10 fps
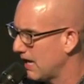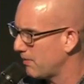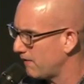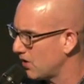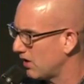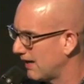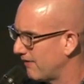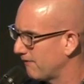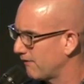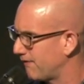How many of y'all
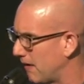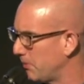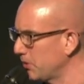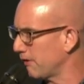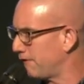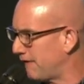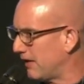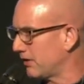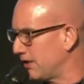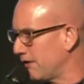have ever fumbled or
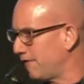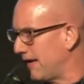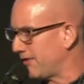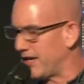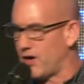failed in your faith?